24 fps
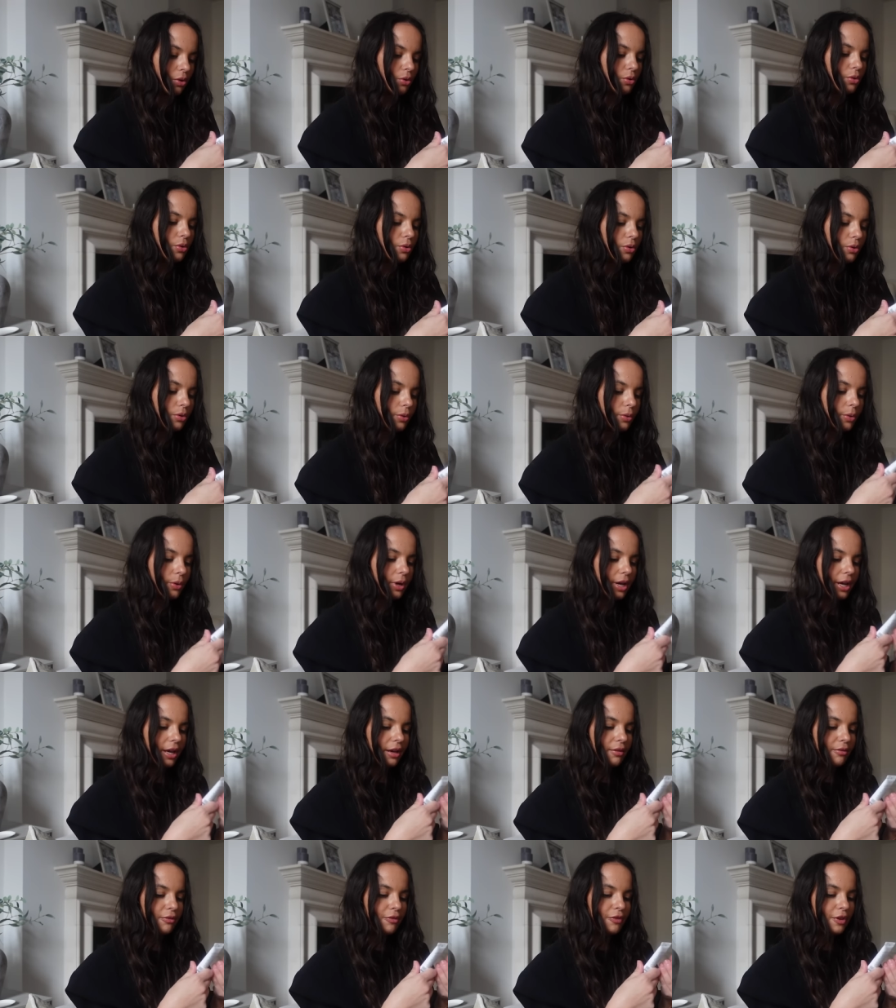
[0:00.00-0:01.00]
oh,
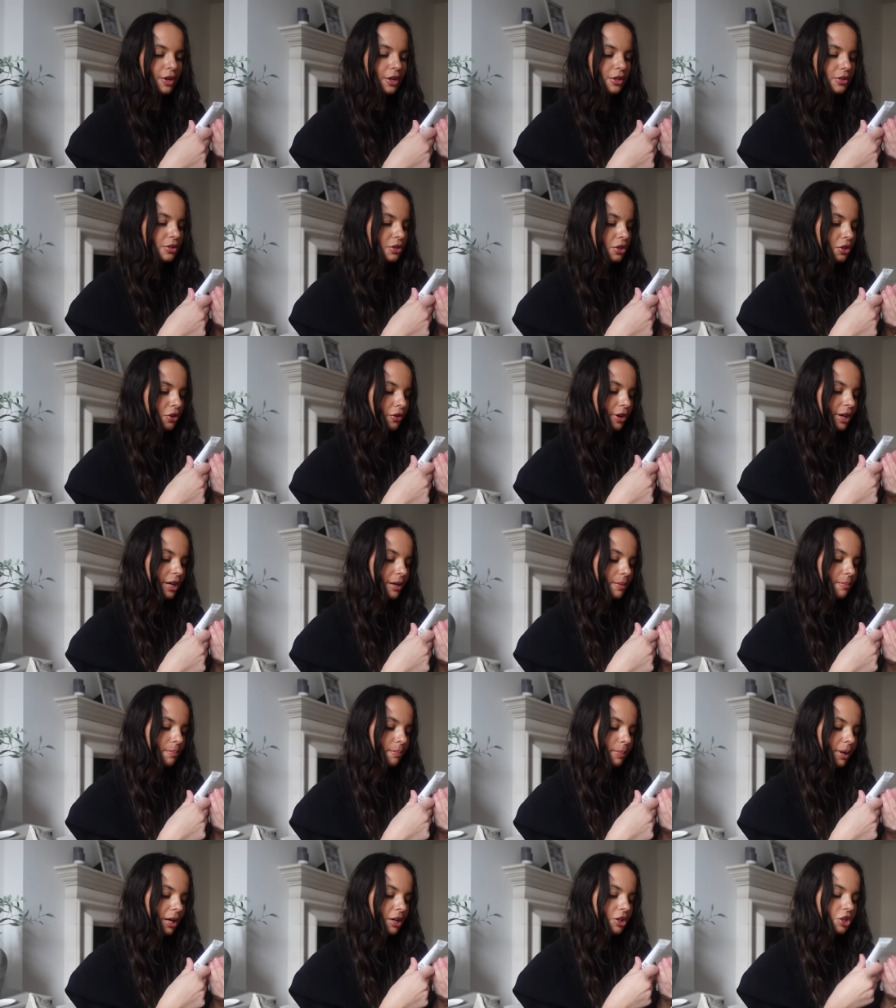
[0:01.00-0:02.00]
infused
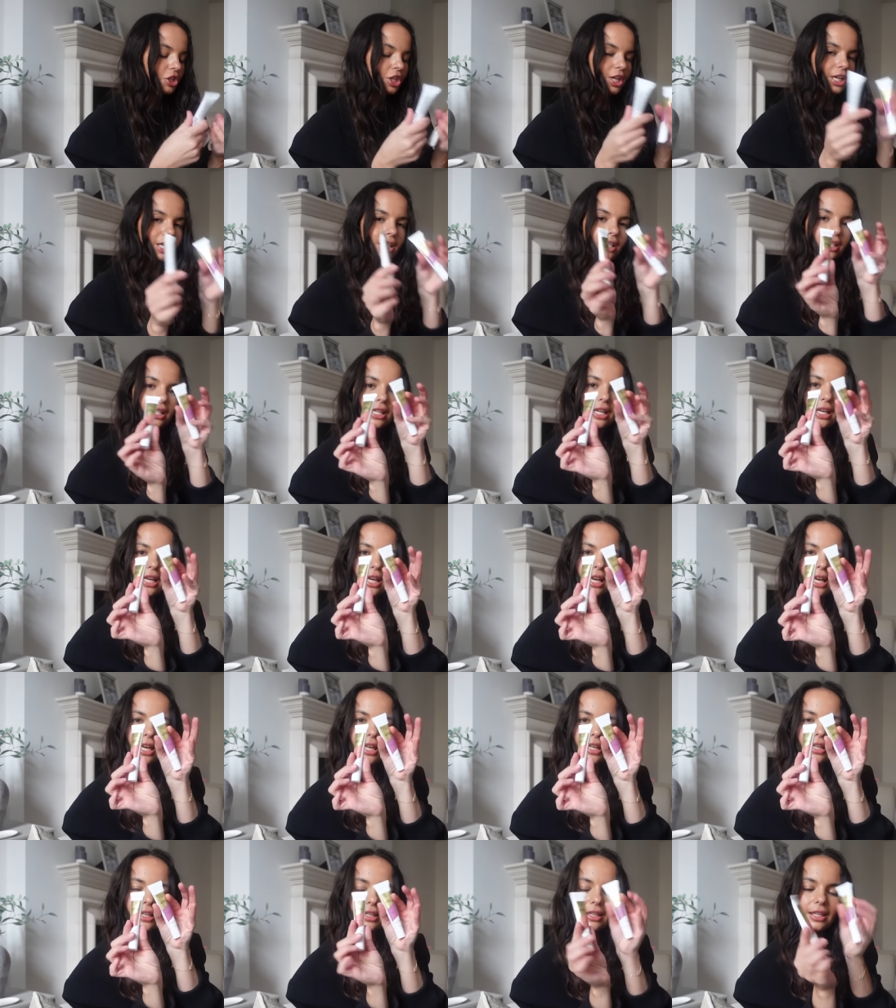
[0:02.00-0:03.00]
cream blushes.
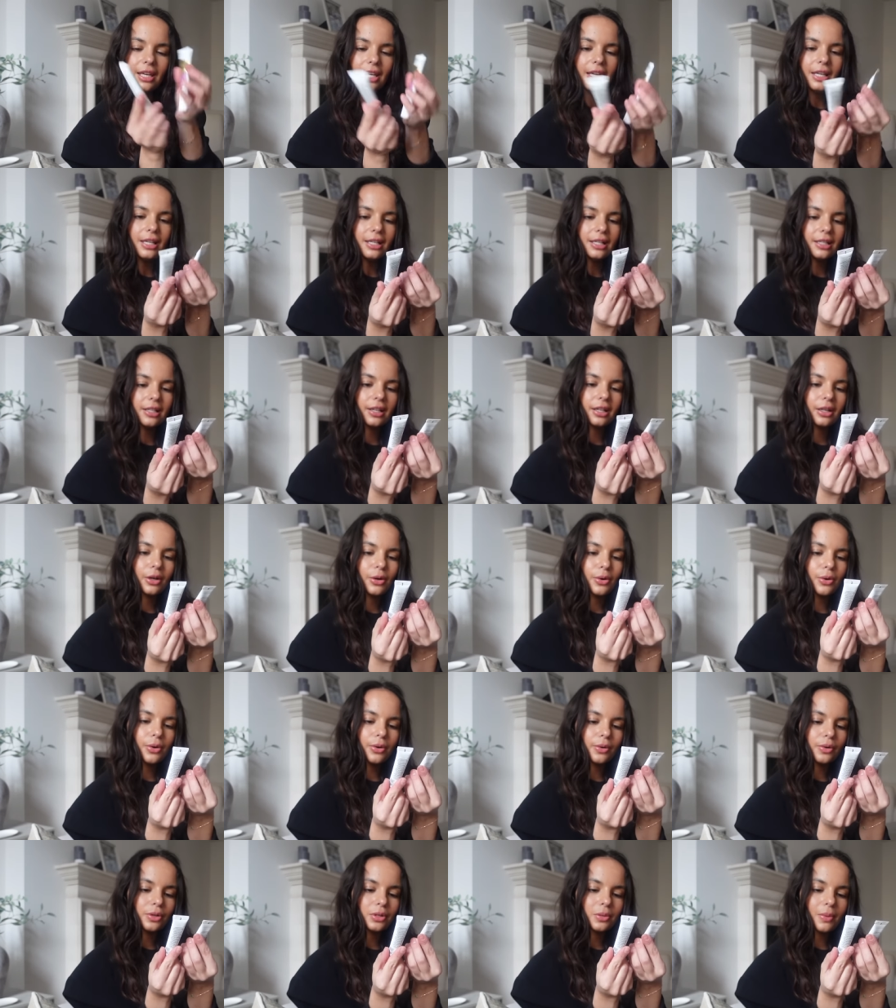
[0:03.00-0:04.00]
These look
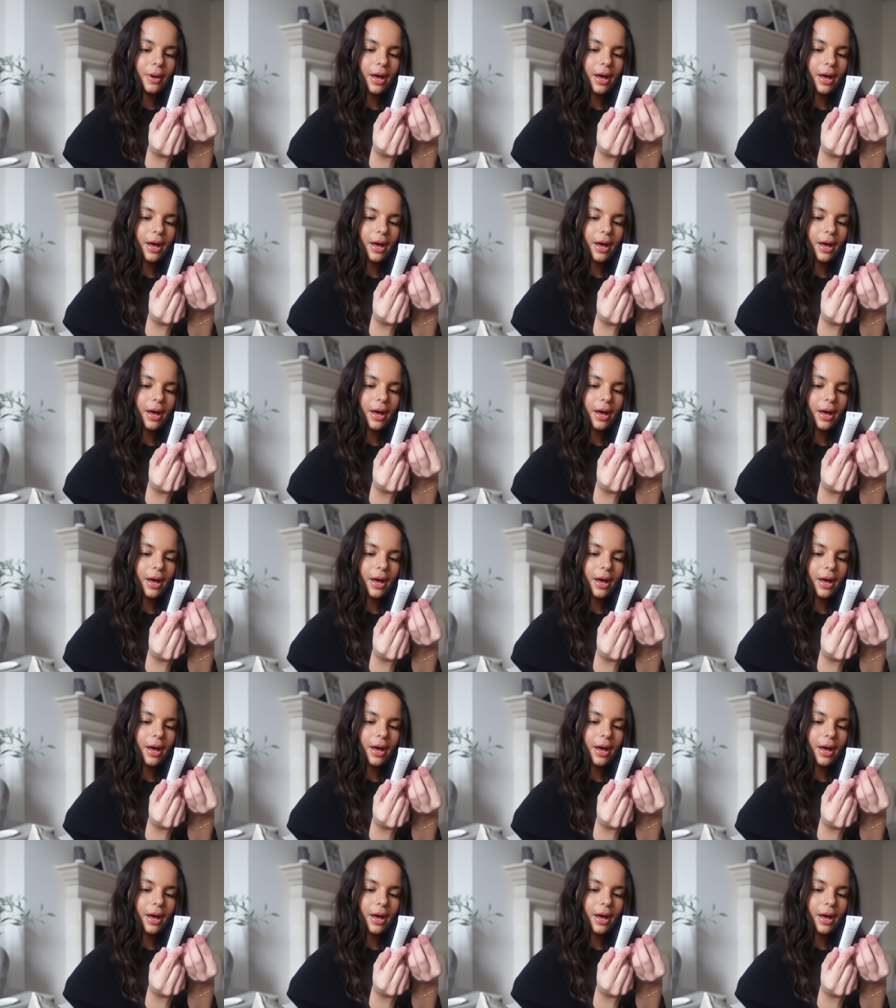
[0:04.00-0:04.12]
cool as